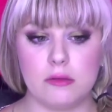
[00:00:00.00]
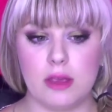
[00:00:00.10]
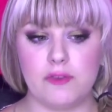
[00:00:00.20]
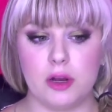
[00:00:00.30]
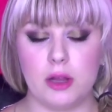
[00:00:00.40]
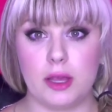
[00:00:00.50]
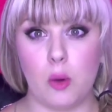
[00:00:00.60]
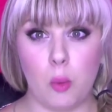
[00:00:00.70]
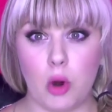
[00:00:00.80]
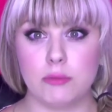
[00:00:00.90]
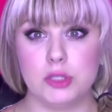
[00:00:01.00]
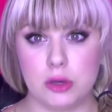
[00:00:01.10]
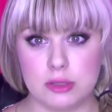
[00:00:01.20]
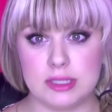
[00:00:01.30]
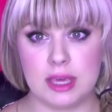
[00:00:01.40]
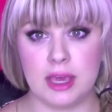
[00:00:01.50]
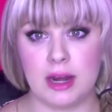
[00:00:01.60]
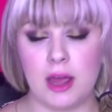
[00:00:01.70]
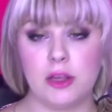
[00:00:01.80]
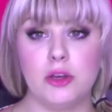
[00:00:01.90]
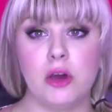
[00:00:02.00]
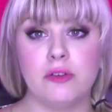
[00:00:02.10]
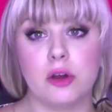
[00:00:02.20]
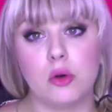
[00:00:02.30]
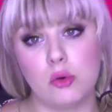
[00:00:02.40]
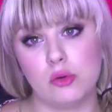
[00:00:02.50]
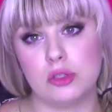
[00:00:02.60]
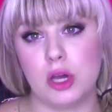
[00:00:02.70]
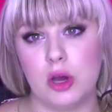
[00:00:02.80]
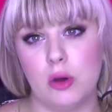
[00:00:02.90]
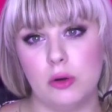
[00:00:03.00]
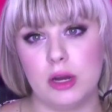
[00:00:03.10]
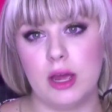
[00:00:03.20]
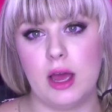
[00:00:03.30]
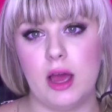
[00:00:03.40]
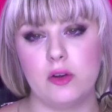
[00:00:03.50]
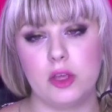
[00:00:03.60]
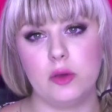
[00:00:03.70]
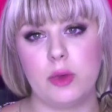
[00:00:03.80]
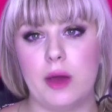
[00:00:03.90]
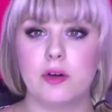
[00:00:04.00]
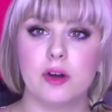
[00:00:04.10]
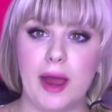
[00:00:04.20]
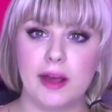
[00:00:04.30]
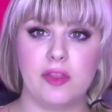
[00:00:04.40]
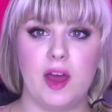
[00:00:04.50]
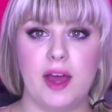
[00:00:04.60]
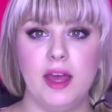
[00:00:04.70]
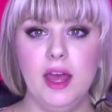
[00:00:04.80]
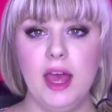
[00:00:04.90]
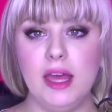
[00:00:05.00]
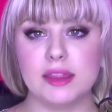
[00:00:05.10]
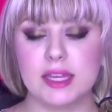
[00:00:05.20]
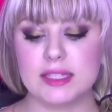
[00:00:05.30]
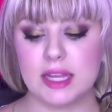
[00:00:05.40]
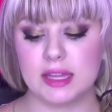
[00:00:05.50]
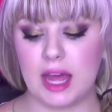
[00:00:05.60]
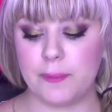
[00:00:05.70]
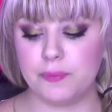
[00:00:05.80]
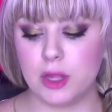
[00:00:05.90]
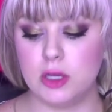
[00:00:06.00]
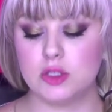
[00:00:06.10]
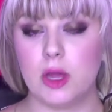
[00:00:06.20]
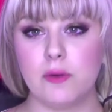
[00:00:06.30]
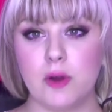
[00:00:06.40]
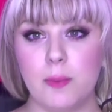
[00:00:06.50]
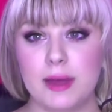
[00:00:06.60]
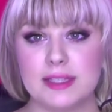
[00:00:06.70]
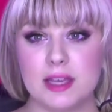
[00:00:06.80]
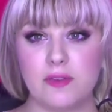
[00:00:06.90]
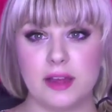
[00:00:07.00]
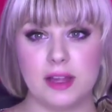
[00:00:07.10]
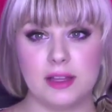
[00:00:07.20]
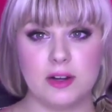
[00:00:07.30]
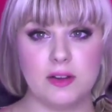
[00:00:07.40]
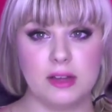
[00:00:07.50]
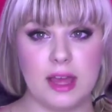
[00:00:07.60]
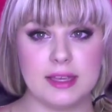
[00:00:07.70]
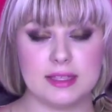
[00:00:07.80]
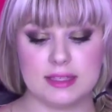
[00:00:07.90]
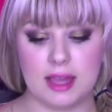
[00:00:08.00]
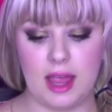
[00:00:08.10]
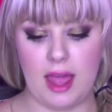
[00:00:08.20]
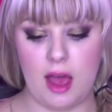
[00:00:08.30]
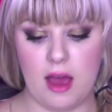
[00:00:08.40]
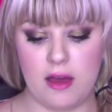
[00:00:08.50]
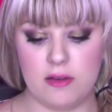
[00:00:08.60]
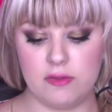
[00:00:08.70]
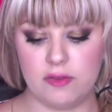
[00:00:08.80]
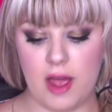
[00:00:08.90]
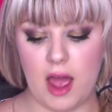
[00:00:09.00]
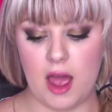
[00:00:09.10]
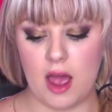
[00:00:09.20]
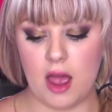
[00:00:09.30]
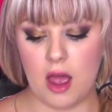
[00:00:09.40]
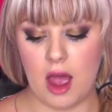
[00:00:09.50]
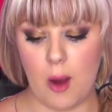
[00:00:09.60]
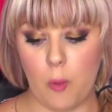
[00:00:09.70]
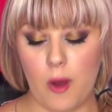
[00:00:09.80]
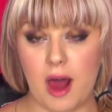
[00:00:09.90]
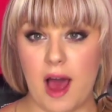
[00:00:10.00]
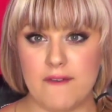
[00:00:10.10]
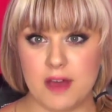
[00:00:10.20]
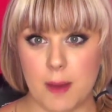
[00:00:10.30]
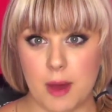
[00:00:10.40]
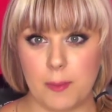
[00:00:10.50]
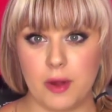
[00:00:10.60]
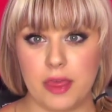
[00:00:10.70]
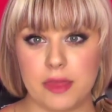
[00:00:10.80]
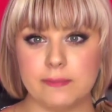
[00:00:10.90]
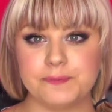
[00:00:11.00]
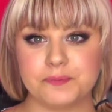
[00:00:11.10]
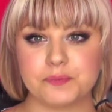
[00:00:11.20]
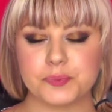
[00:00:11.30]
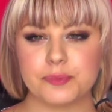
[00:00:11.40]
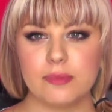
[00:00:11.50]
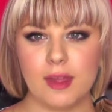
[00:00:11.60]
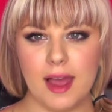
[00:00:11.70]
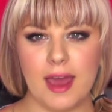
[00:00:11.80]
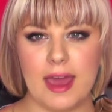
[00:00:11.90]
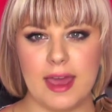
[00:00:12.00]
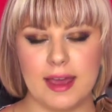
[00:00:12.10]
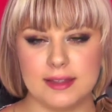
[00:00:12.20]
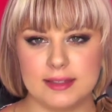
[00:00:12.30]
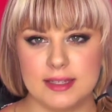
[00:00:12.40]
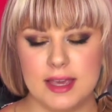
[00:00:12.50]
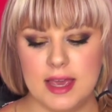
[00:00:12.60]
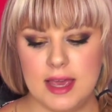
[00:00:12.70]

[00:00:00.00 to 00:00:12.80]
if you're like a warm toned skin? How do you know if you're cool toned? How do you counteract that? And things like that. So I wrote myself like a little list of what I've come up with. And